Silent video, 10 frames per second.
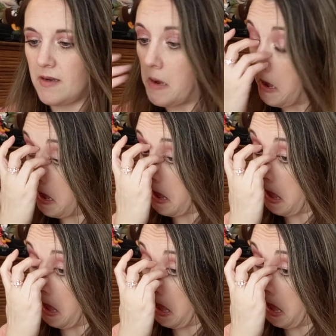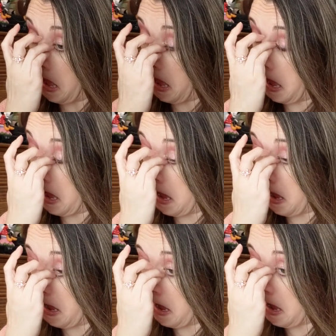
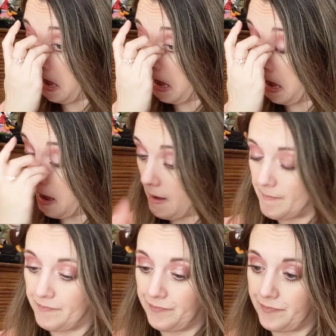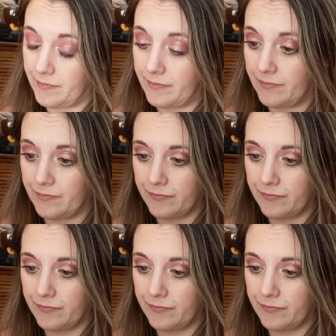(silence)